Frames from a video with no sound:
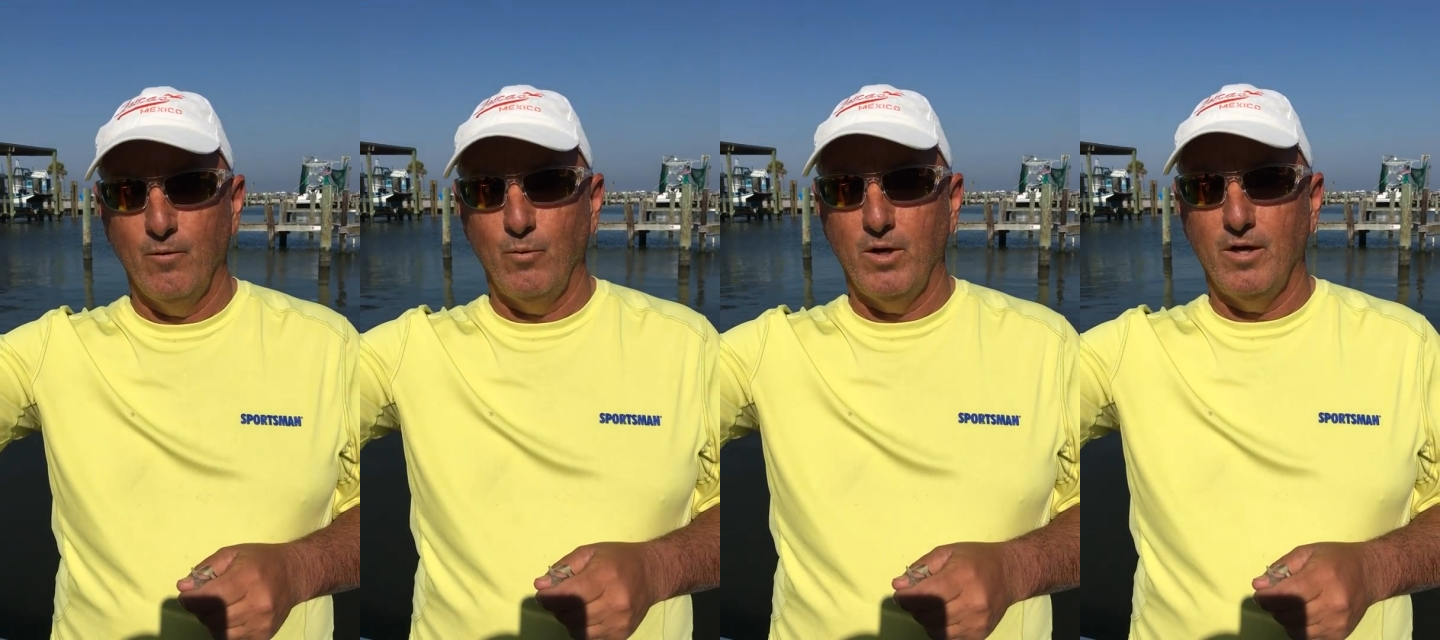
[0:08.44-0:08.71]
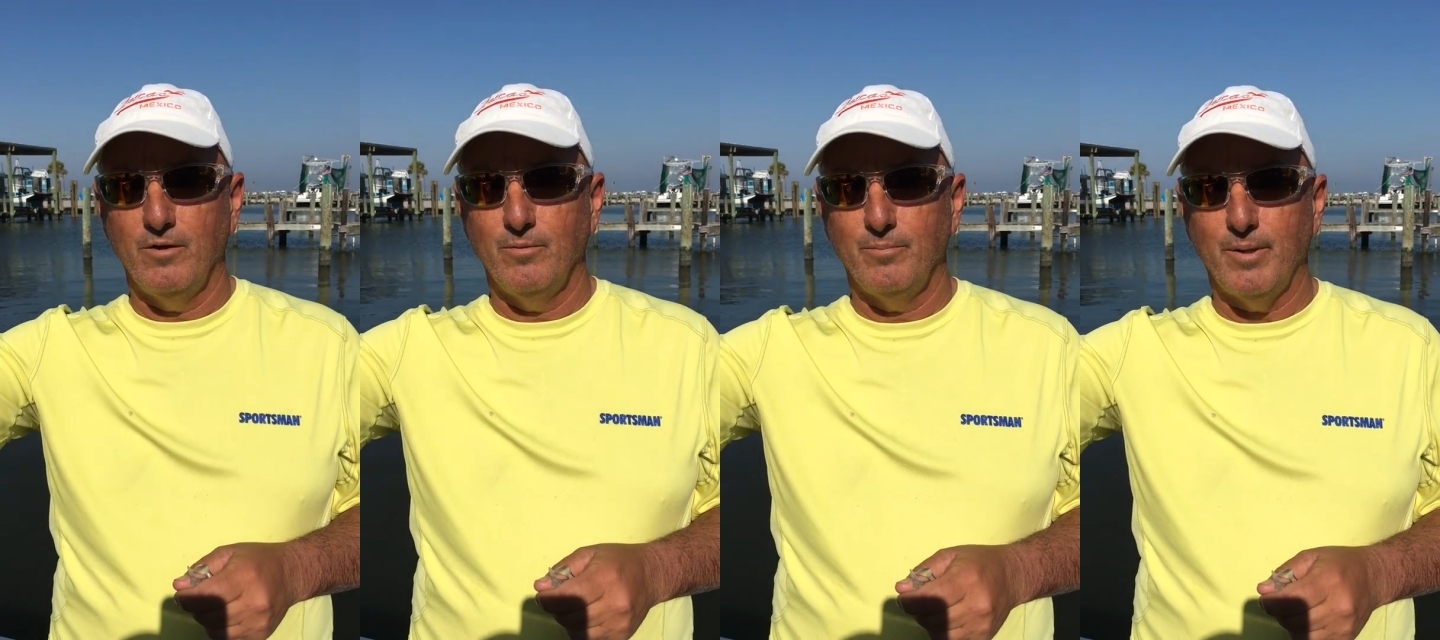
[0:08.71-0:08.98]

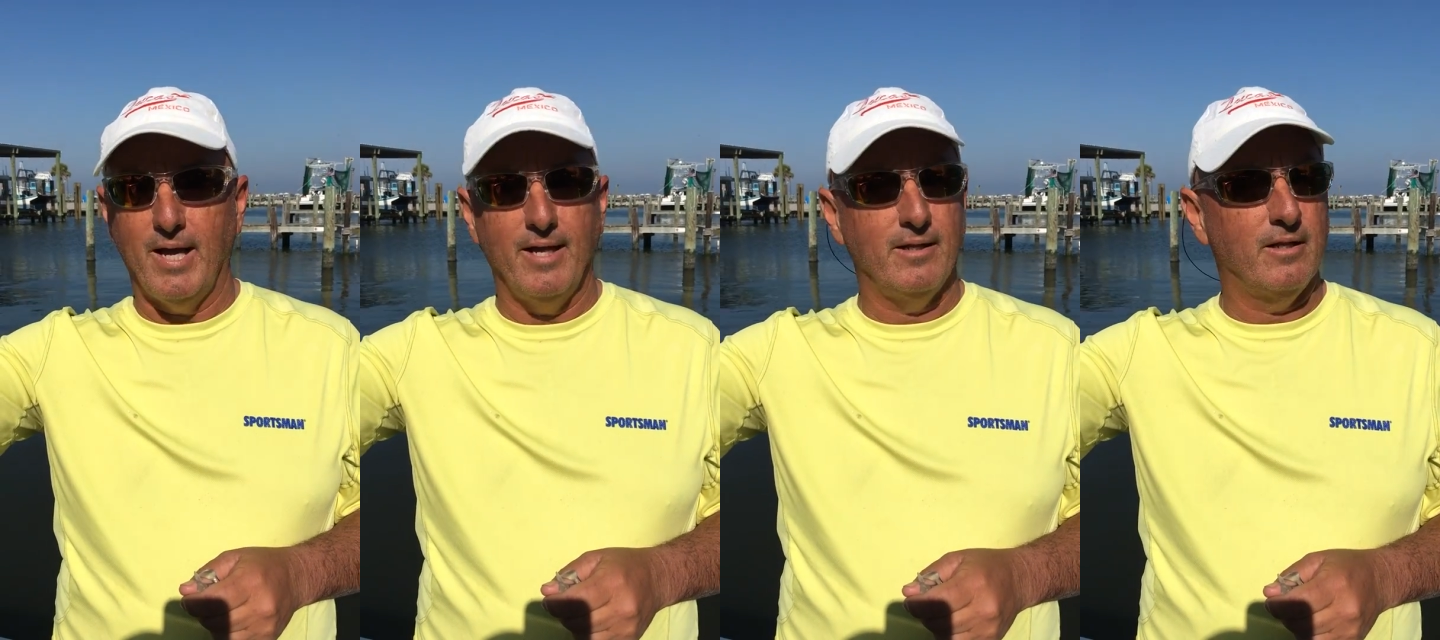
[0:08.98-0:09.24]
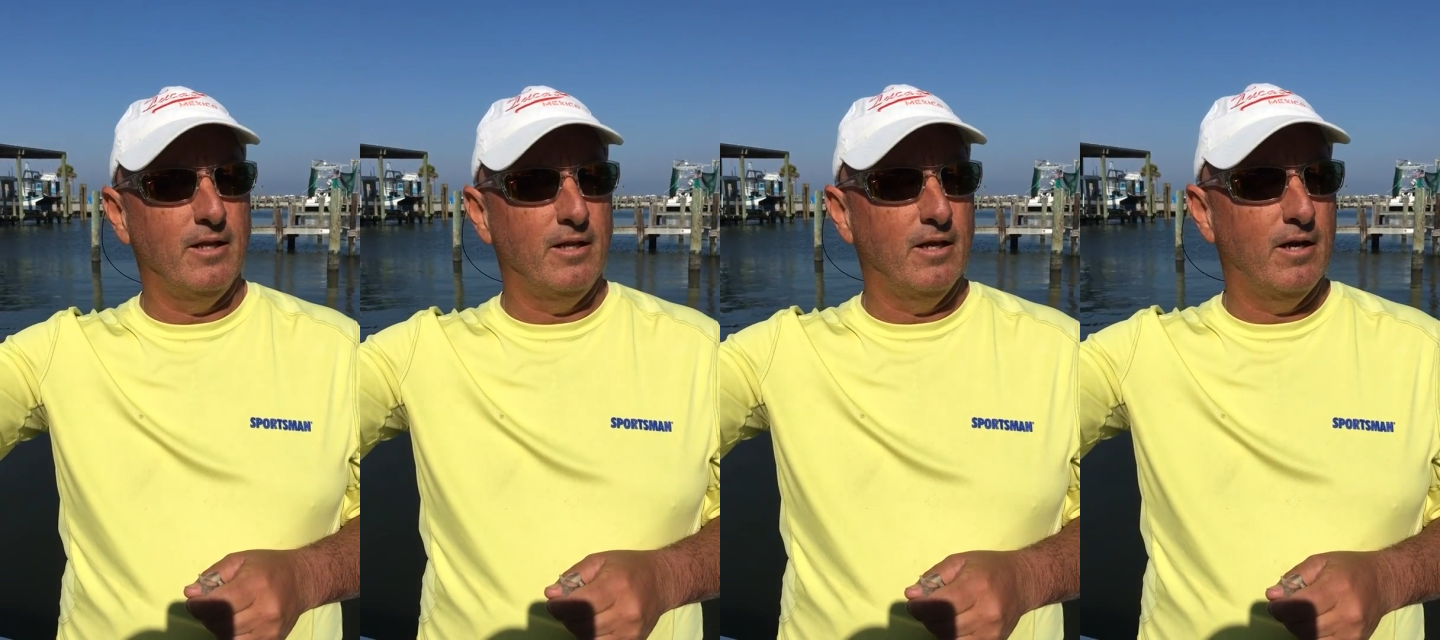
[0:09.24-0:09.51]
Well, Pat,
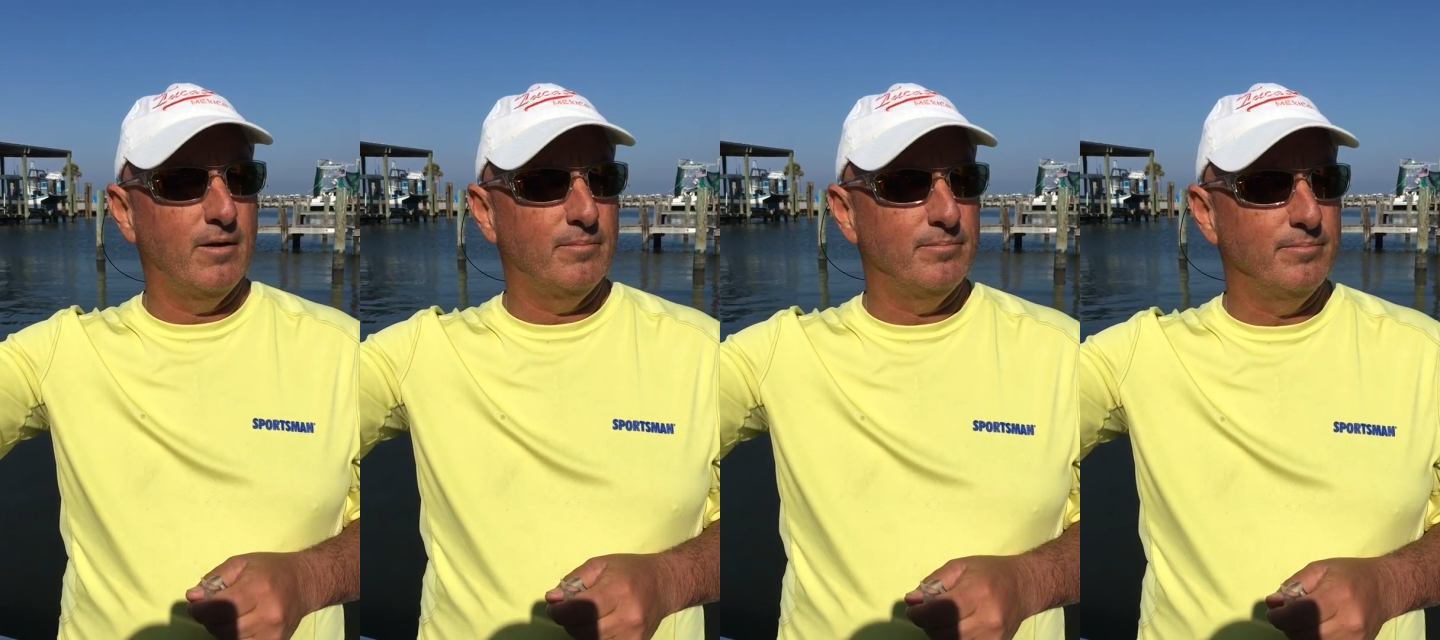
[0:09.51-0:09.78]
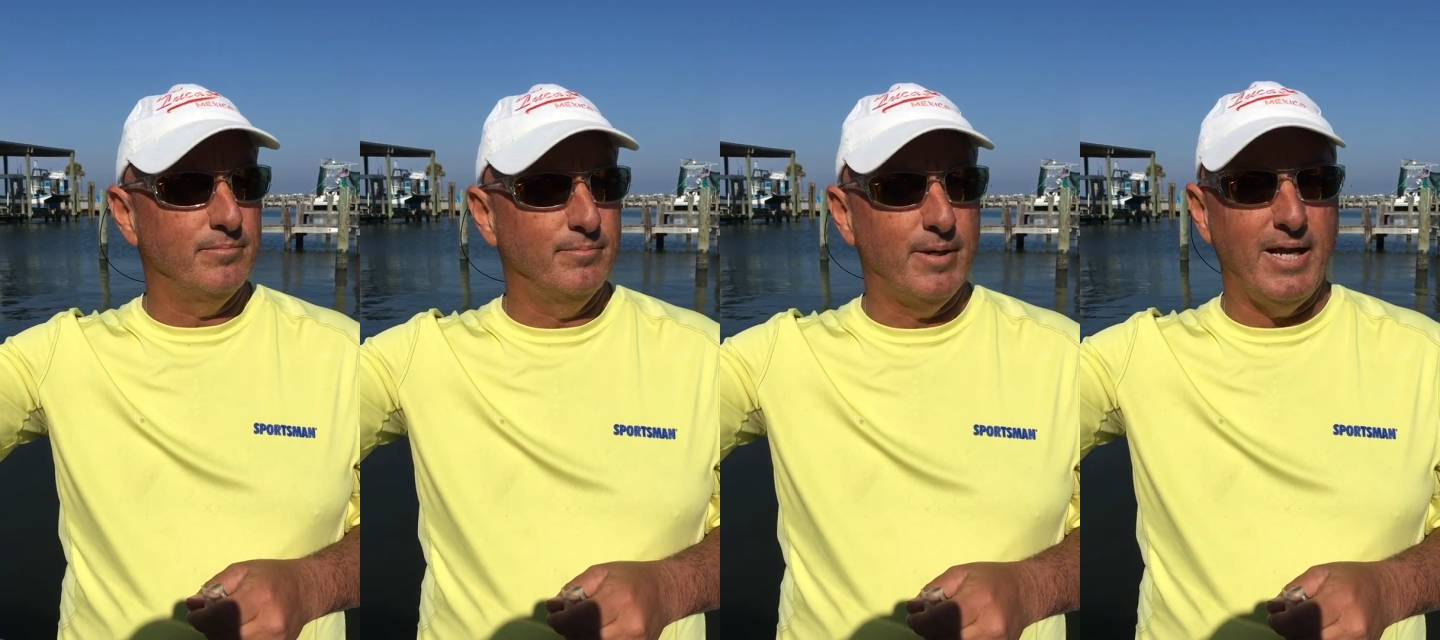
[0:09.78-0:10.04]
the
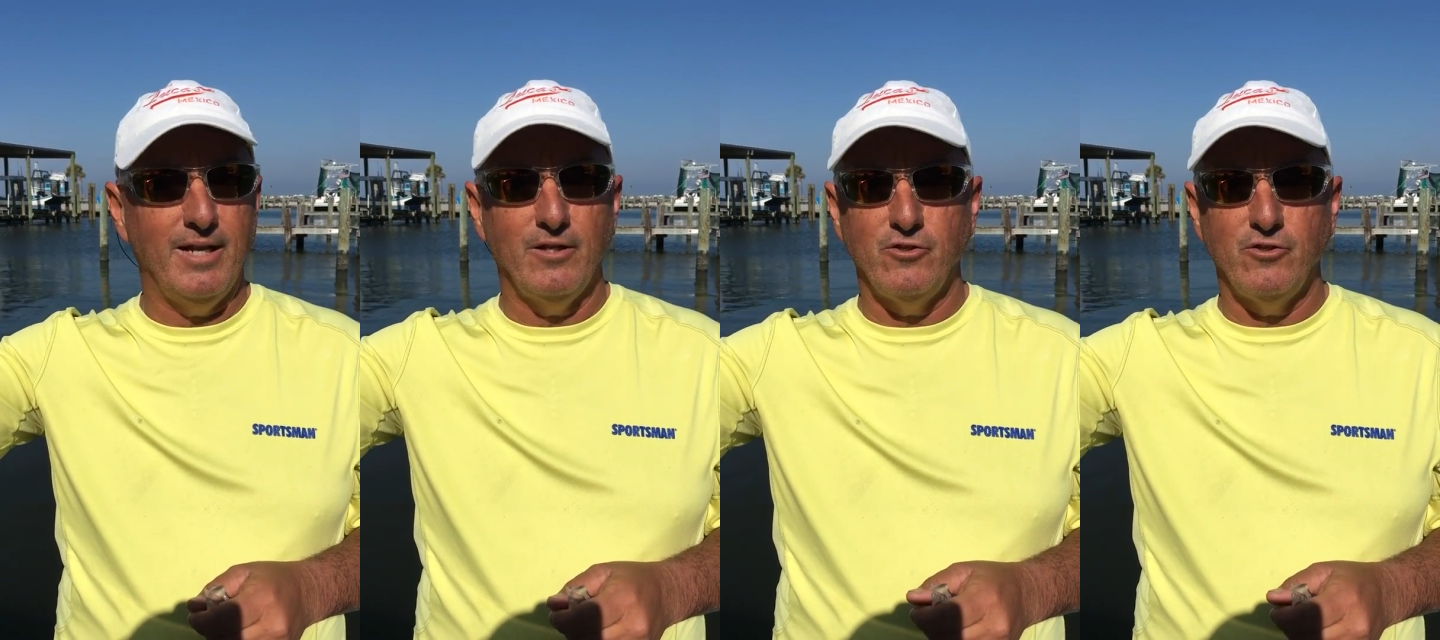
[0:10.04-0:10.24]
bait